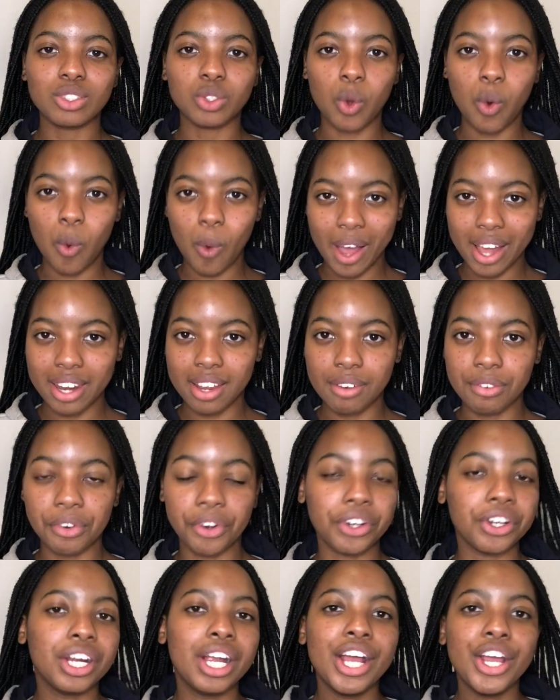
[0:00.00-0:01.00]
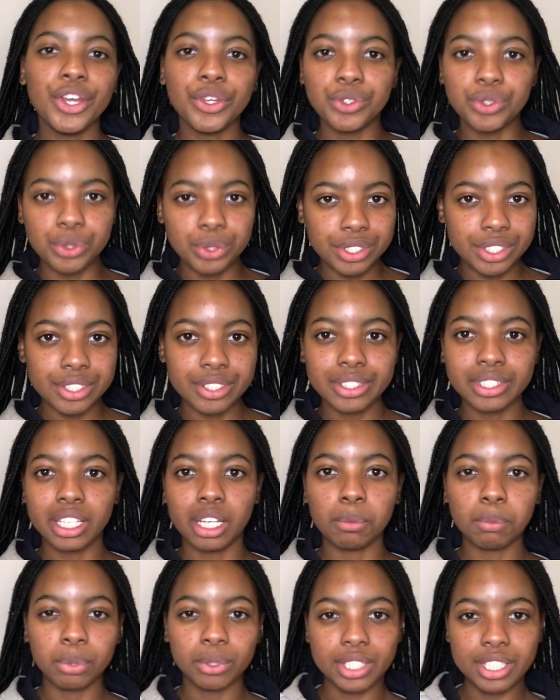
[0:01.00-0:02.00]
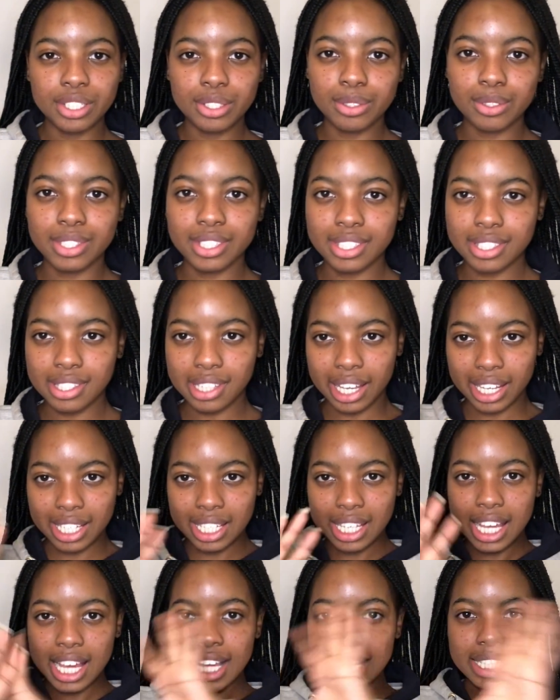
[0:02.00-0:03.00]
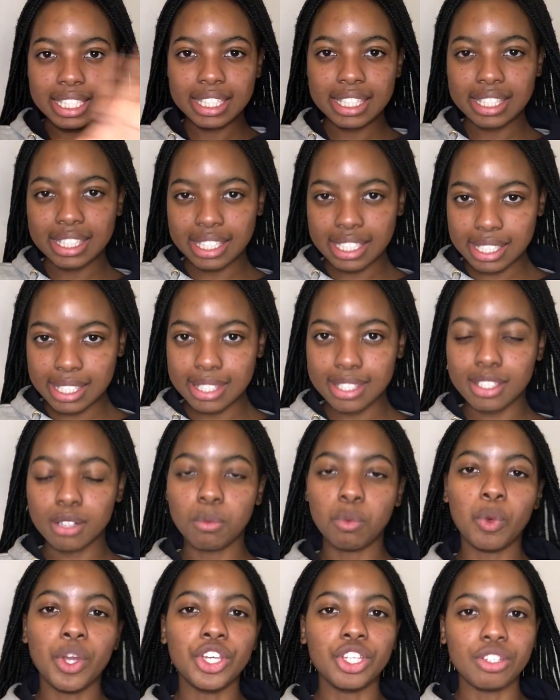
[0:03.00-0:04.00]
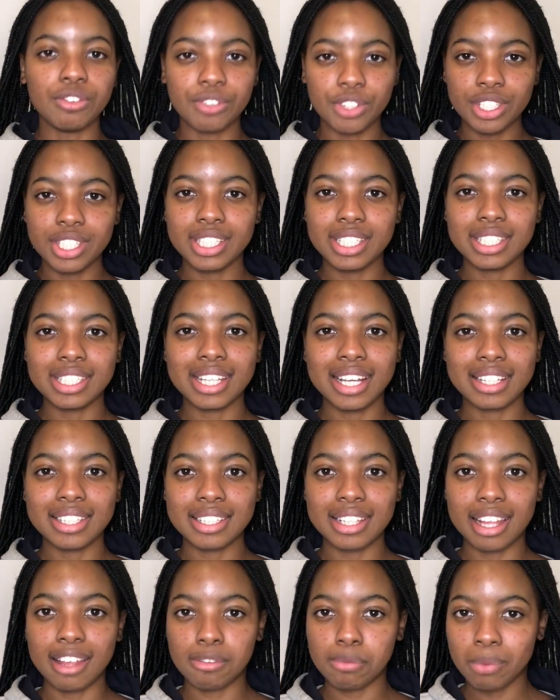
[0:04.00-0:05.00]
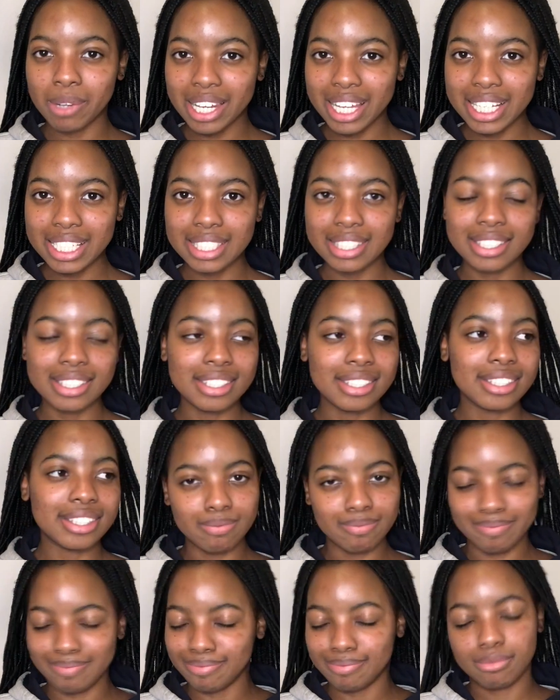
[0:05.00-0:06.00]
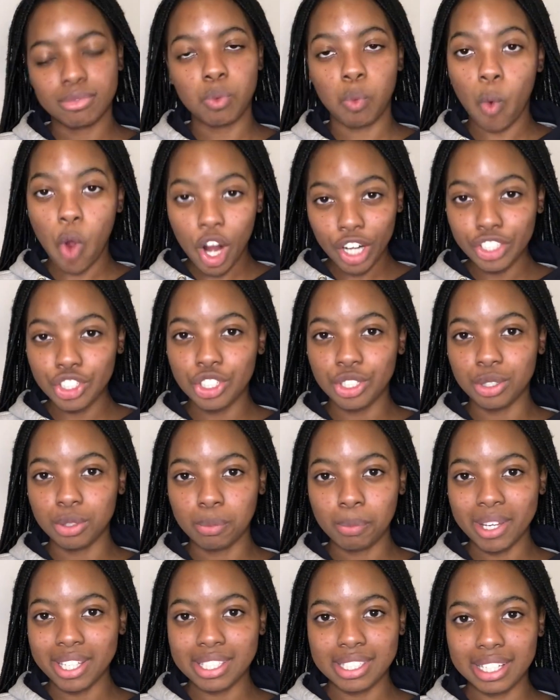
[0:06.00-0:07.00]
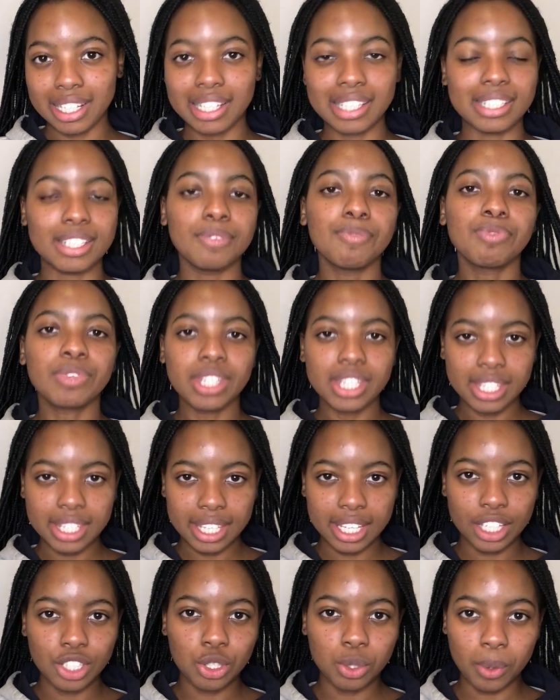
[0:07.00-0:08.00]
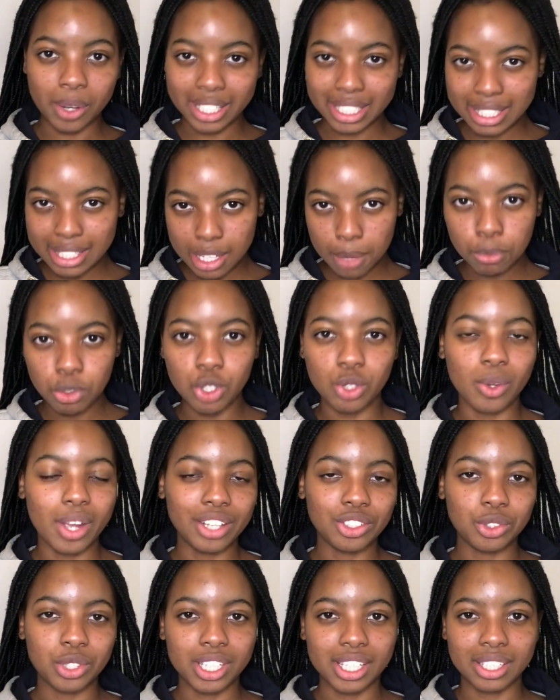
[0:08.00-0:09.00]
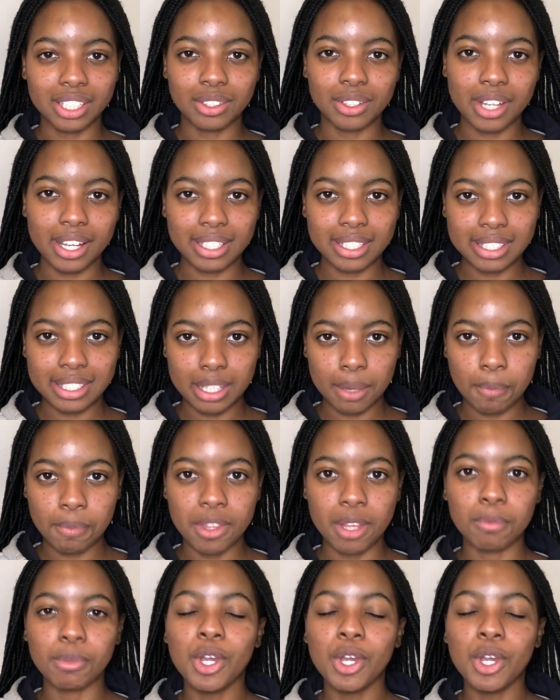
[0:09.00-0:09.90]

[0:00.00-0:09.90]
or whatever, you still get put into this like system where universities that still have places want you basically get to accept you, and you can accept them.